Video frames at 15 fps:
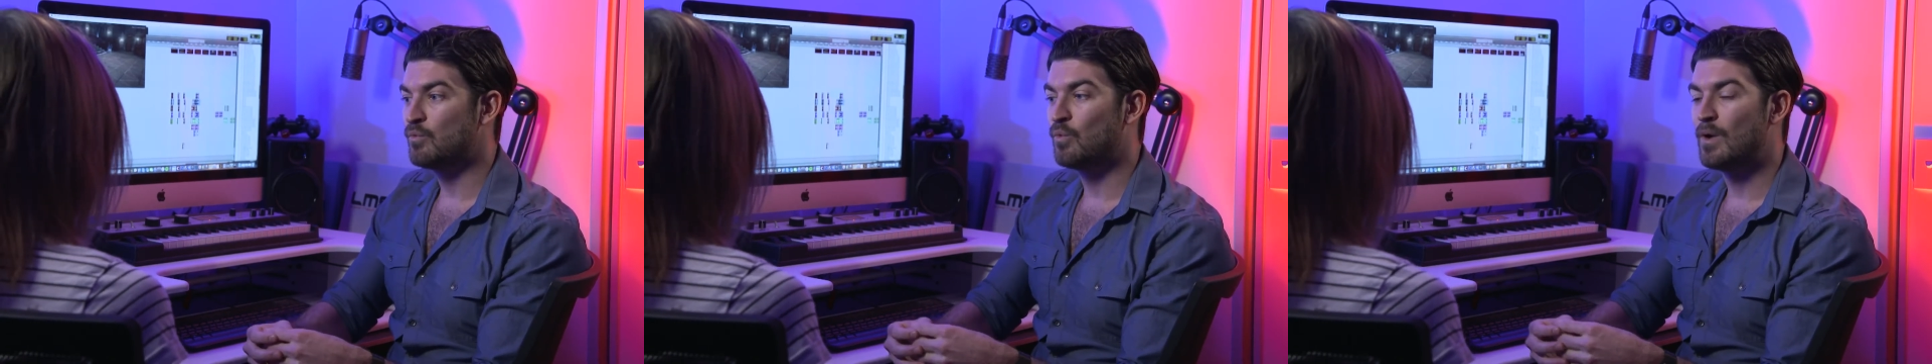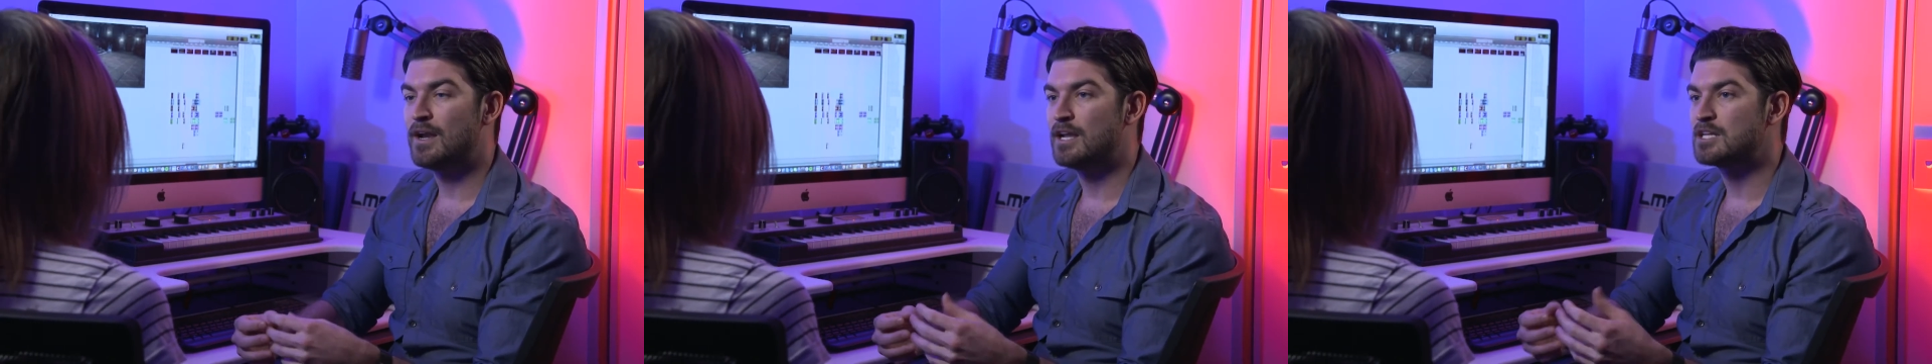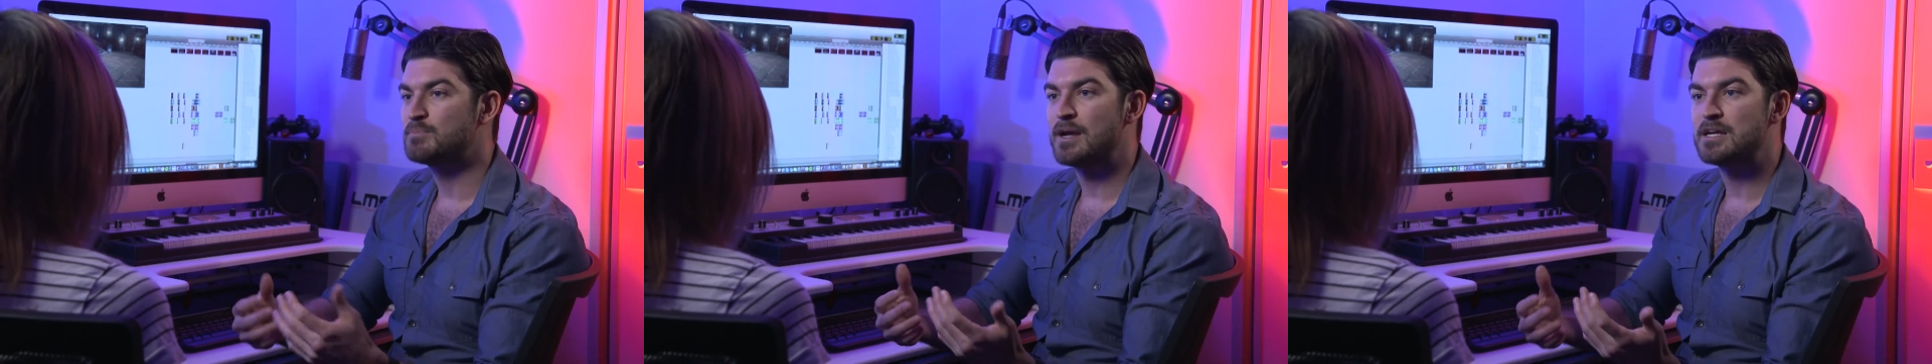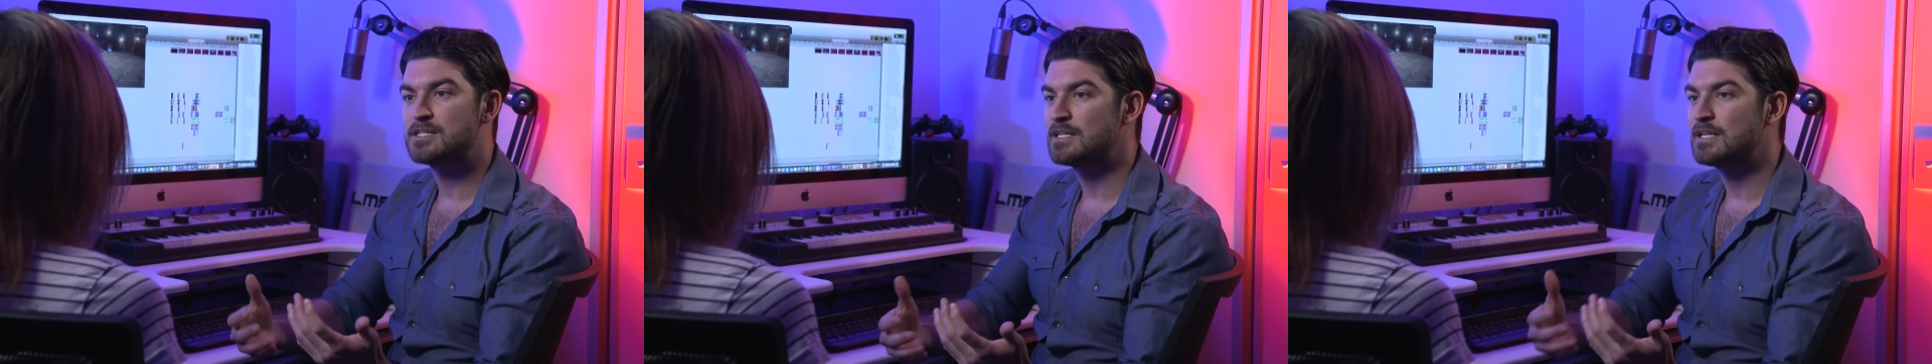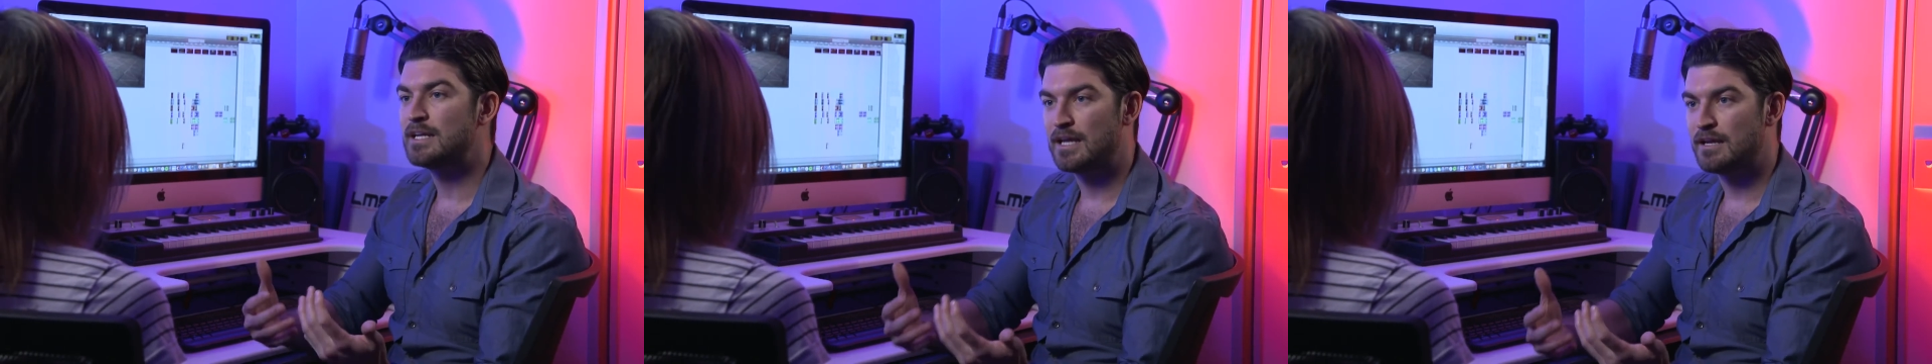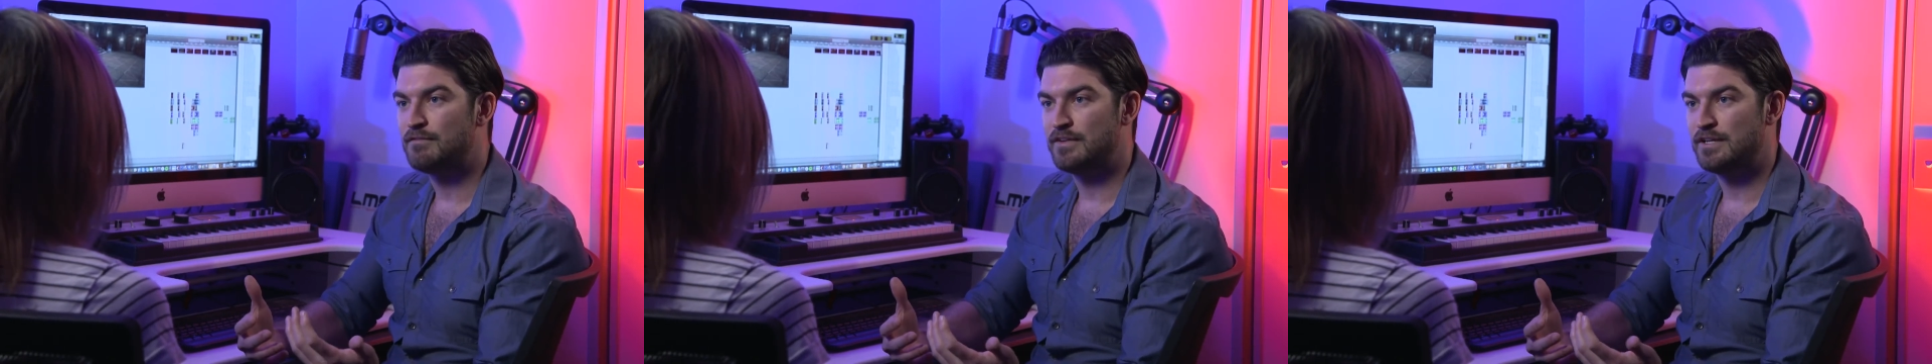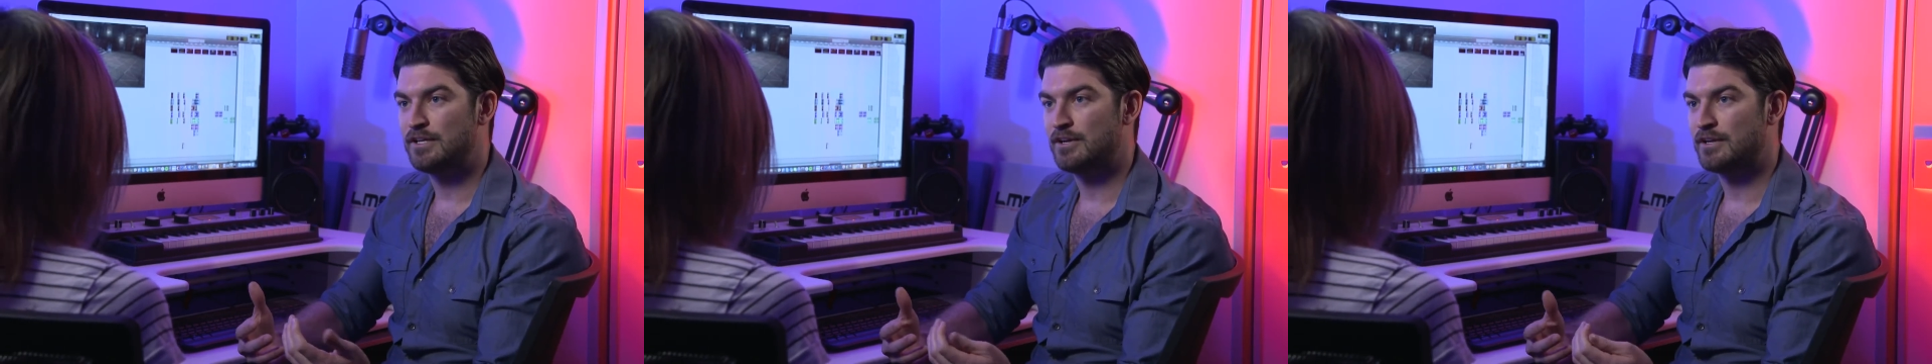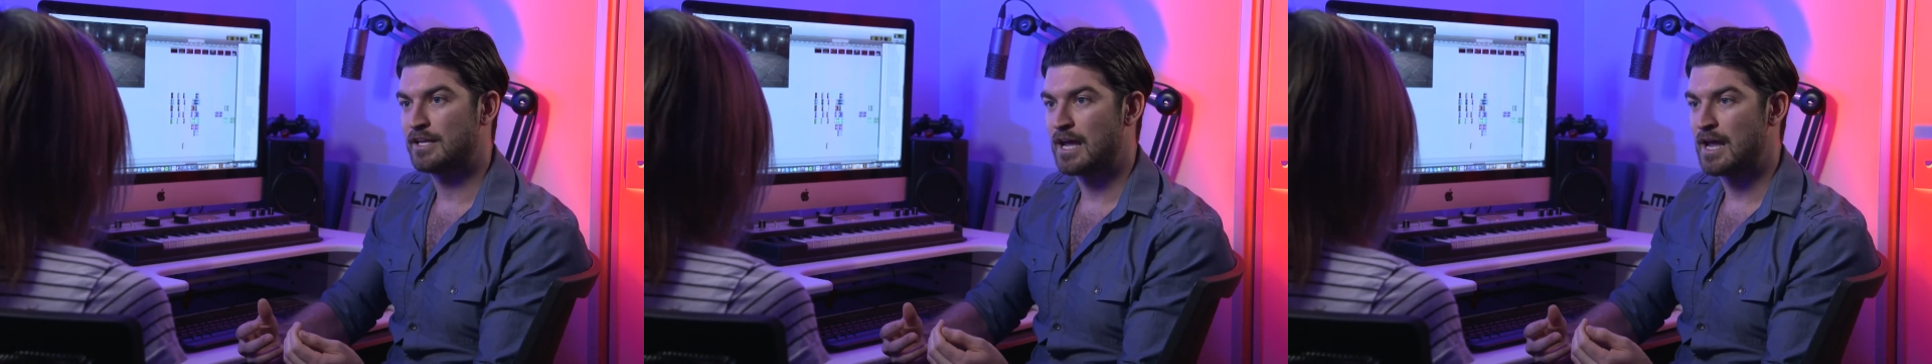Especially in
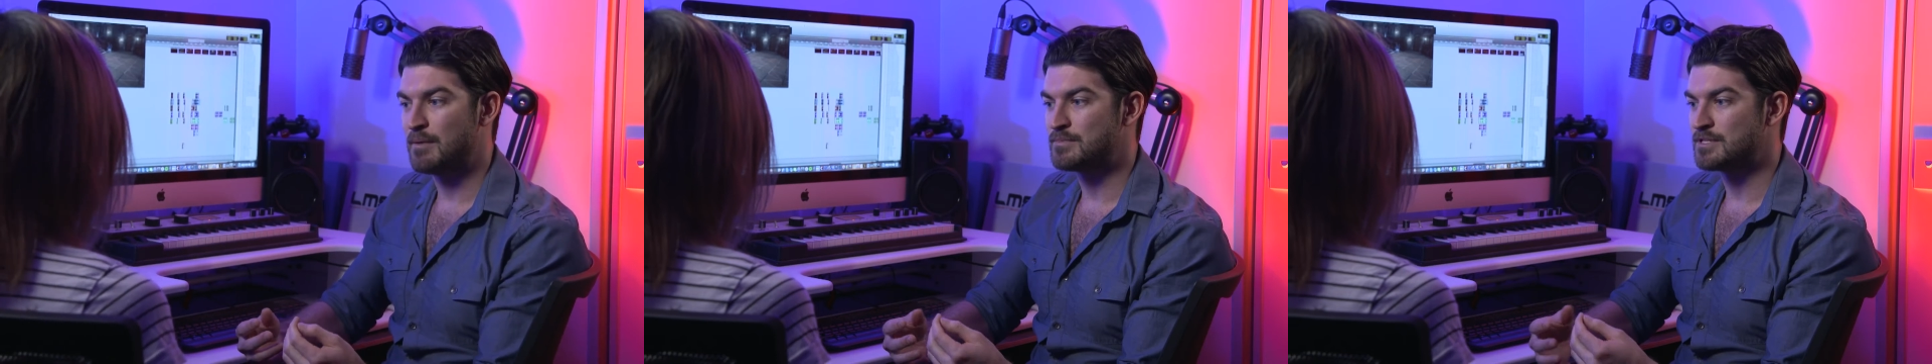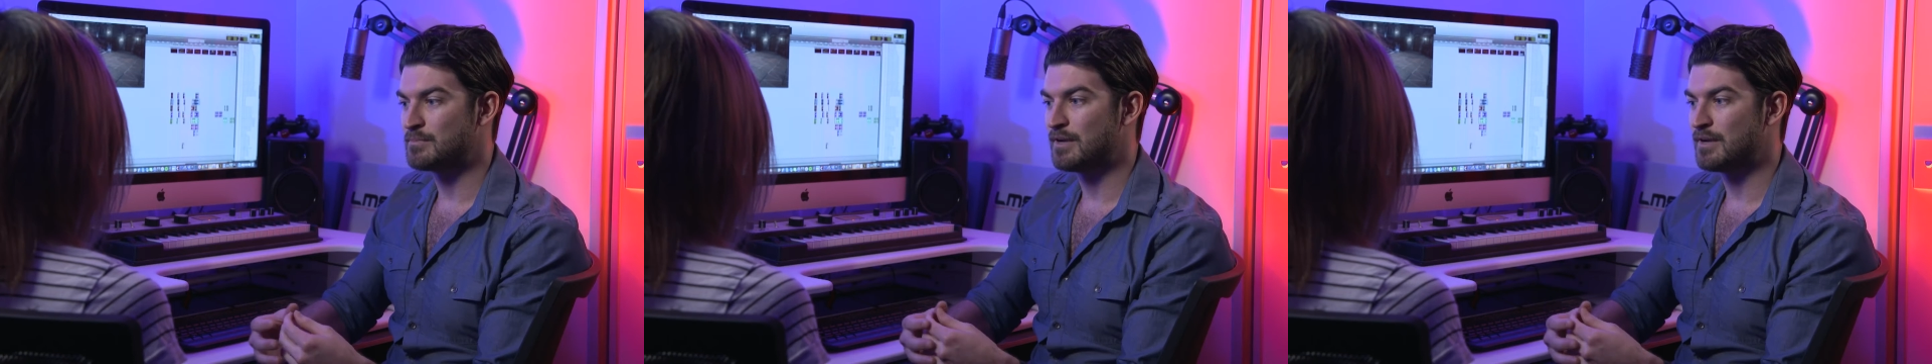video games.